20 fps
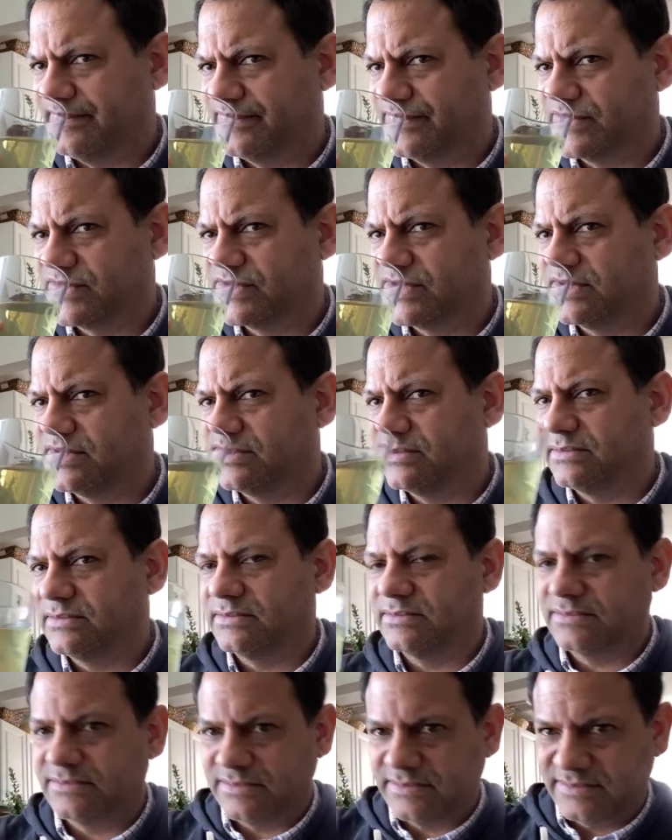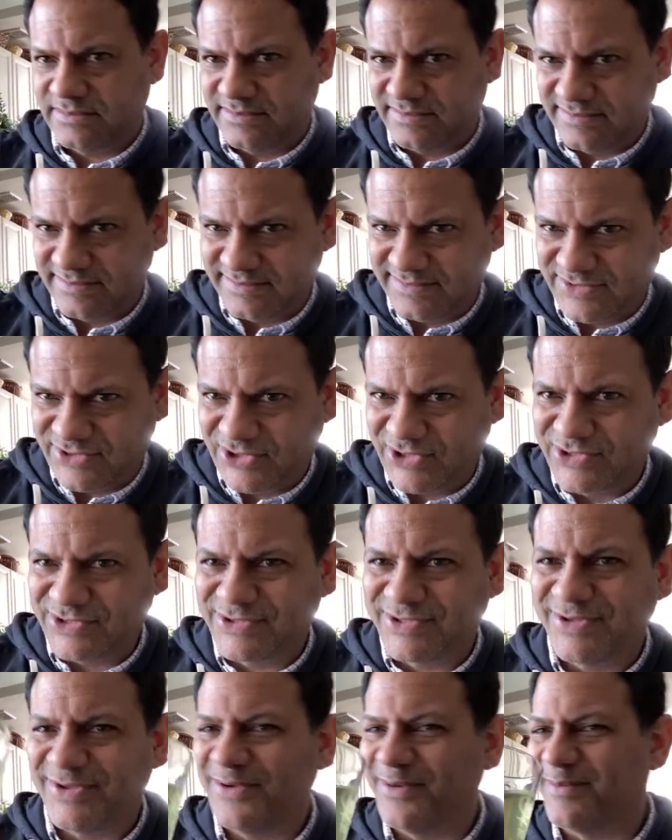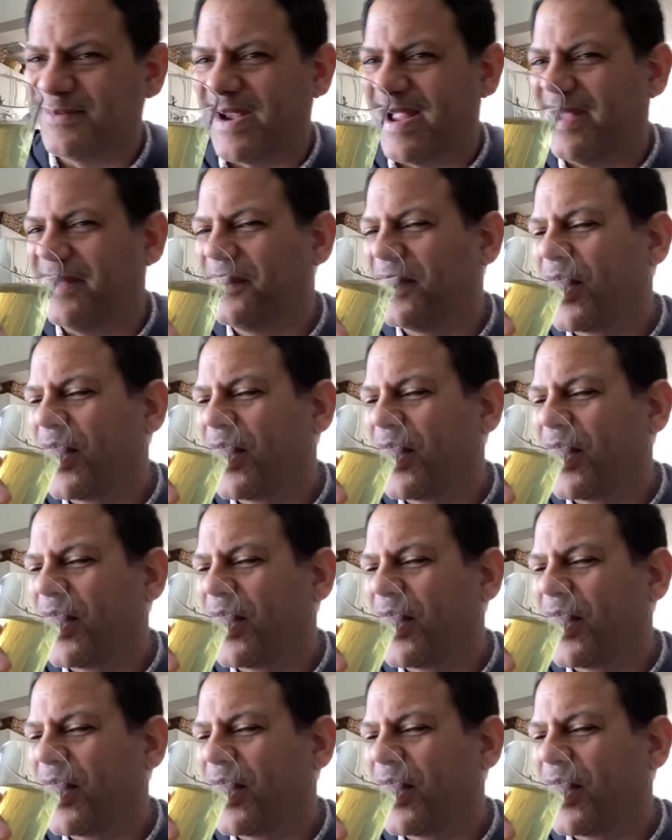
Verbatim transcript: So, cheers to you, bruh.